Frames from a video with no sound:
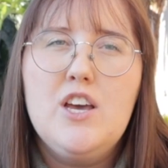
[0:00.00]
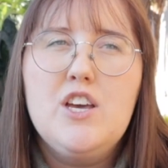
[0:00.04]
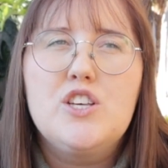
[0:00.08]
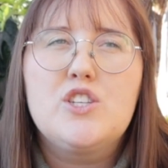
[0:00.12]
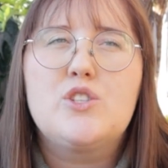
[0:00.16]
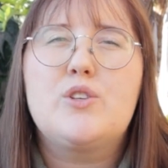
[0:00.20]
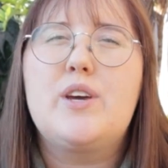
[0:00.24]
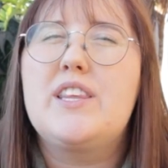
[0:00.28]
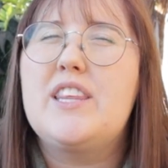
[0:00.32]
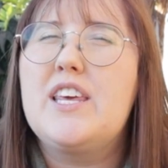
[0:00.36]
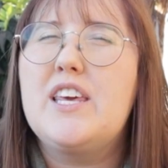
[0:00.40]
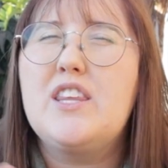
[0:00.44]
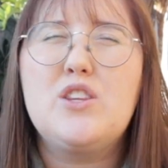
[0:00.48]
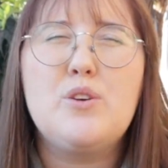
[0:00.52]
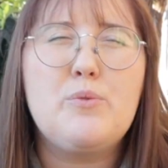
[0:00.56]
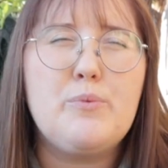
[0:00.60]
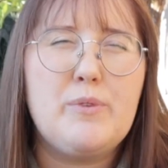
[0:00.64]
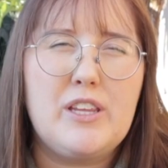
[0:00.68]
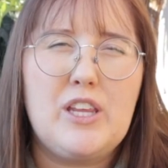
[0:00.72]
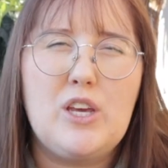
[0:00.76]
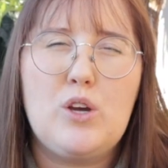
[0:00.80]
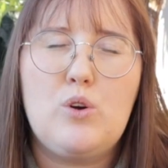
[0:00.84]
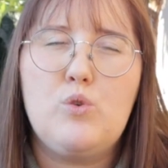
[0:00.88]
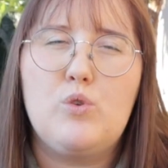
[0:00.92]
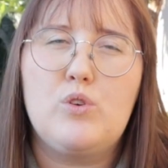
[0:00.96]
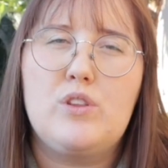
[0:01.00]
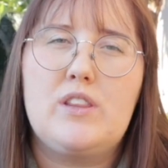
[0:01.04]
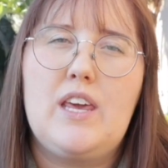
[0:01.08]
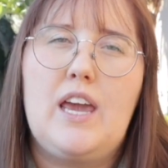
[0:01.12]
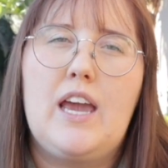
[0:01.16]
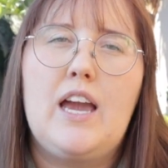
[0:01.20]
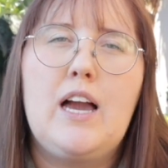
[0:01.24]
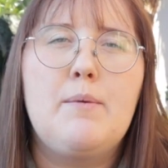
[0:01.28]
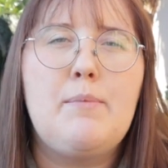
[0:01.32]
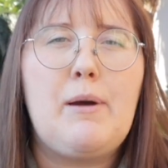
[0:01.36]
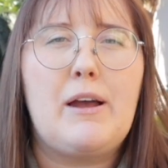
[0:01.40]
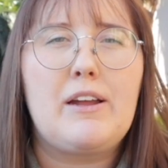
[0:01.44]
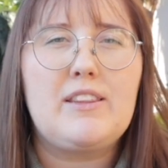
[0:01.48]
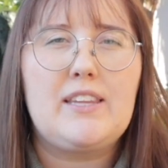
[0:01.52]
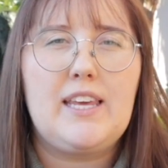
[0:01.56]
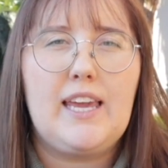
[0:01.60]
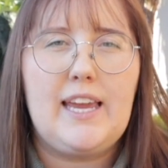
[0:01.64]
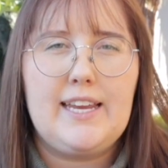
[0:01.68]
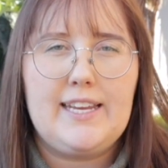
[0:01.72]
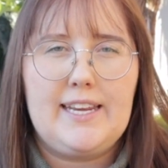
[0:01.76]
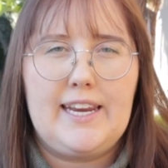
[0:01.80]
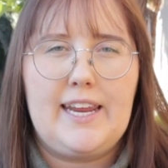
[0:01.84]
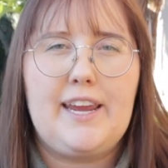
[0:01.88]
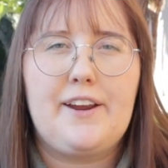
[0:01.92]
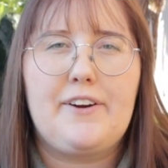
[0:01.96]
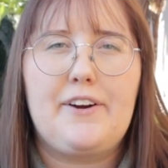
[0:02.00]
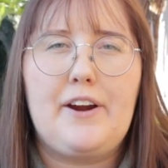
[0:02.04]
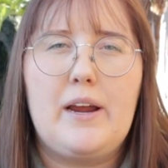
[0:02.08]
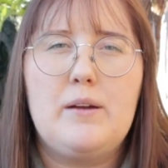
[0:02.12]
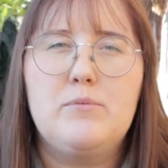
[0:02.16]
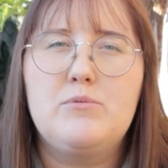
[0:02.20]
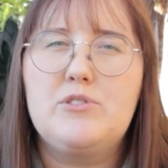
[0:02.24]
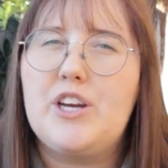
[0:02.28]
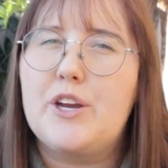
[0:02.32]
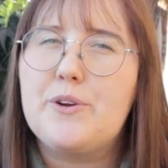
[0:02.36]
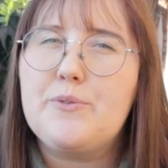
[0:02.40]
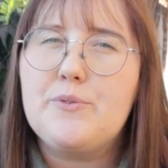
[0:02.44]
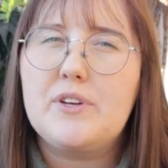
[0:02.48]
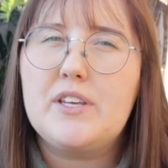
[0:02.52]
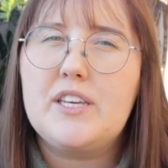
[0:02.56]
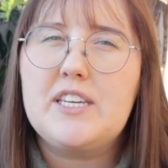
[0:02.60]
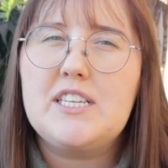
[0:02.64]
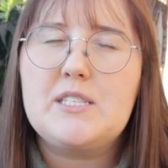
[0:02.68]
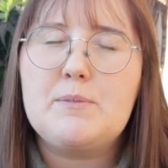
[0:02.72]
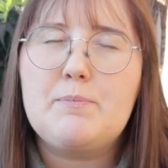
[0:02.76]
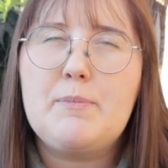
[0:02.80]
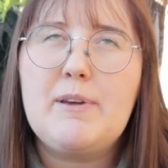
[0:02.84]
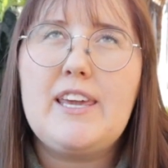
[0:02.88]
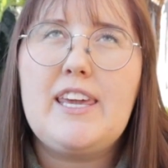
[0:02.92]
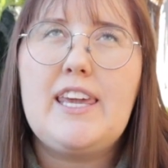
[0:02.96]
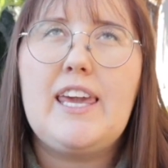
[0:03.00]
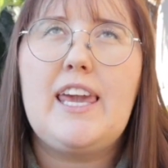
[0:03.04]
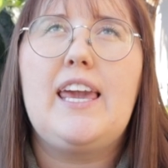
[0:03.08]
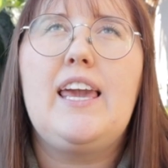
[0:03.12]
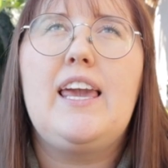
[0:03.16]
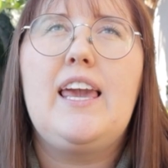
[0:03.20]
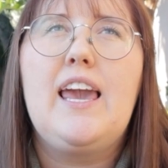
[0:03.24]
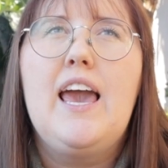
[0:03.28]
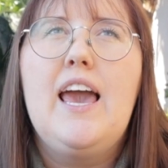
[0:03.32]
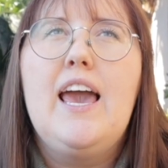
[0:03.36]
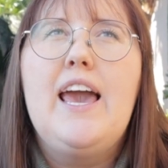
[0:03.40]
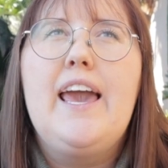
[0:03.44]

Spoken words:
So I think the really cool thing about the Enneagram, generally speaking,